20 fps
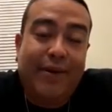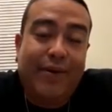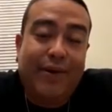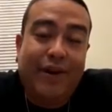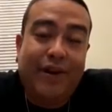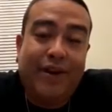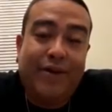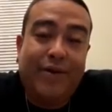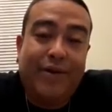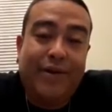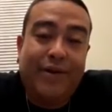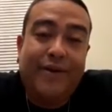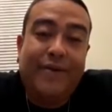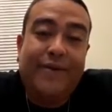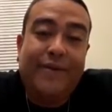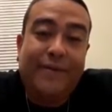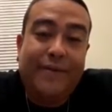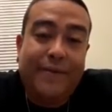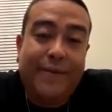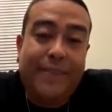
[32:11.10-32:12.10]
gotta invest in
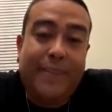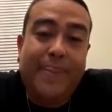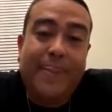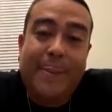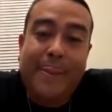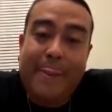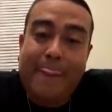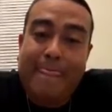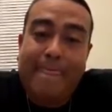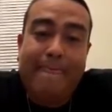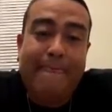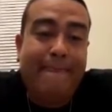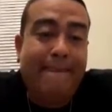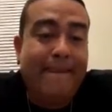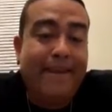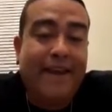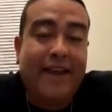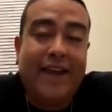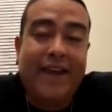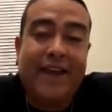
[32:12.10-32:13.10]
yourself, man. You
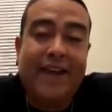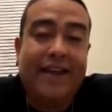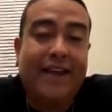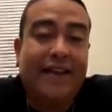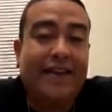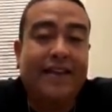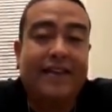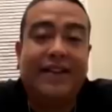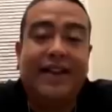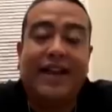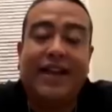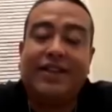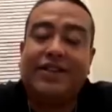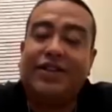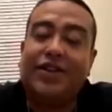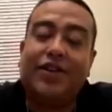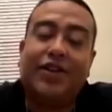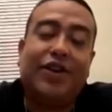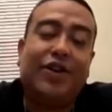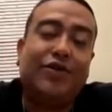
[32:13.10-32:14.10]
have to. Yeah.
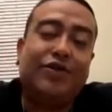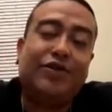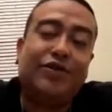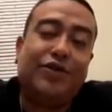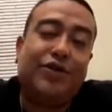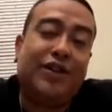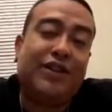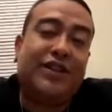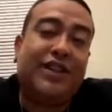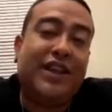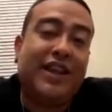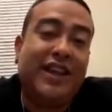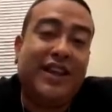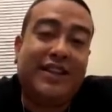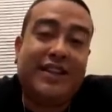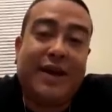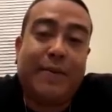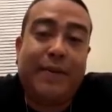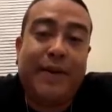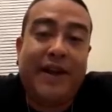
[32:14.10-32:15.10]
So those three
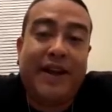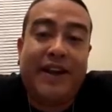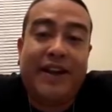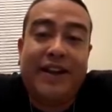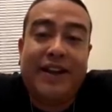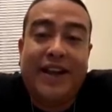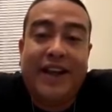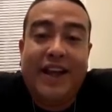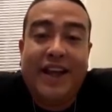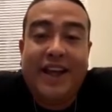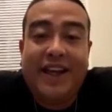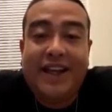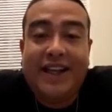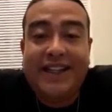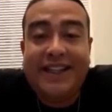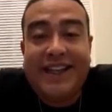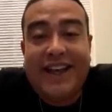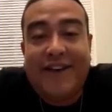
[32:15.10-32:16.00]
things can